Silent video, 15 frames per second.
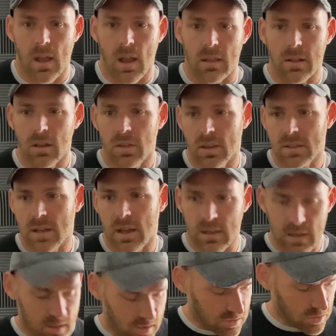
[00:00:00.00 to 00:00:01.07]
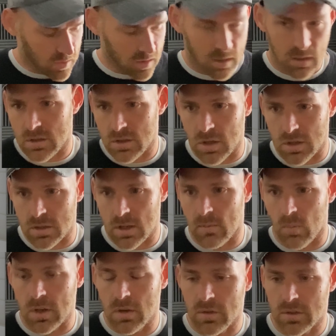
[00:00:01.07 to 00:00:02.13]
And the other thing that's kind of neat is you can search.
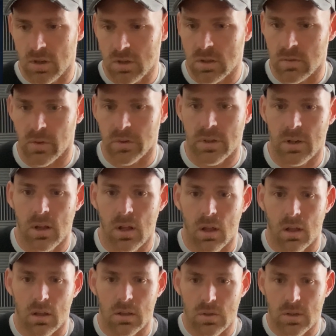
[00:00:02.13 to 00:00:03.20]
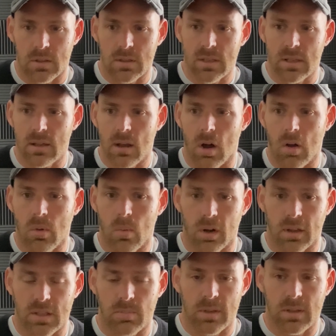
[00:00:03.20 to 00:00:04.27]
And when you search and filter, you can see all the
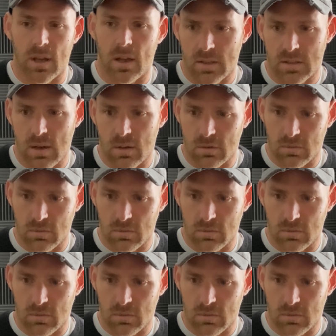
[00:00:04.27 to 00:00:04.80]
work that's been done.